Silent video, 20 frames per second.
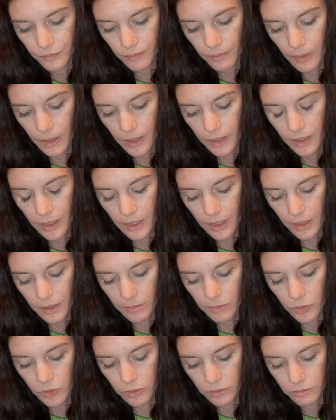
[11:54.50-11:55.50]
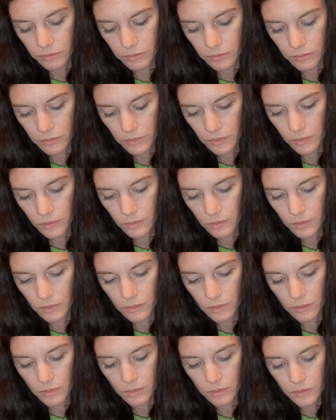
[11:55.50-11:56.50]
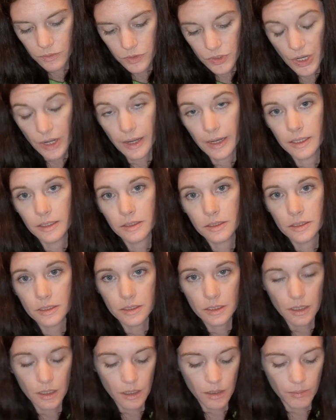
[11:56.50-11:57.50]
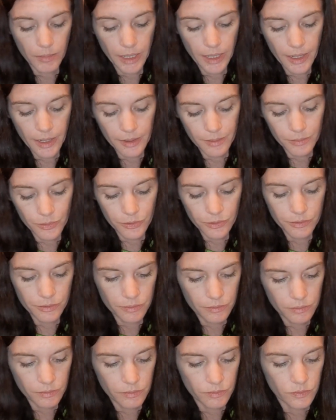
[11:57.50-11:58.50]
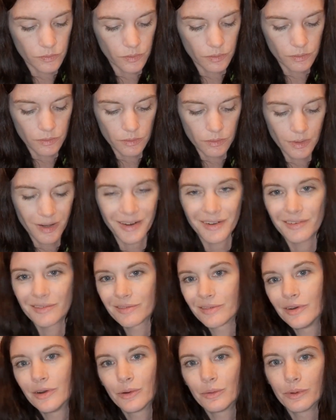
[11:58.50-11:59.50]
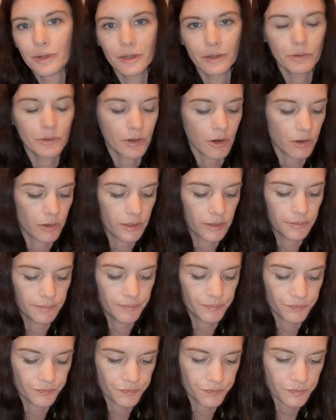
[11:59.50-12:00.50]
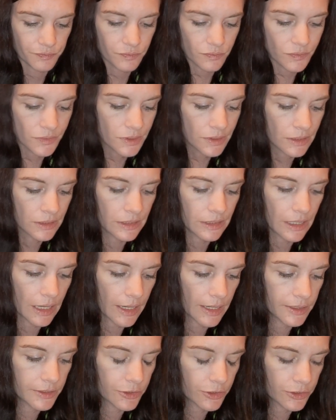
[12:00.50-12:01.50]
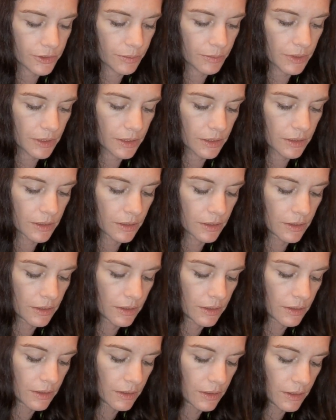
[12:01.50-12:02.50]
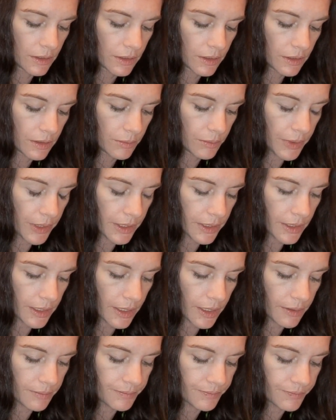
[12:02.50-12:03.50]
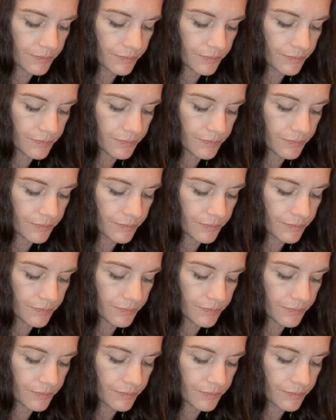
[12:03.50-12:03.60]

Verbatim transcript: my animal signs, my animal, I don't know what you would call it, guides or something, but yeah,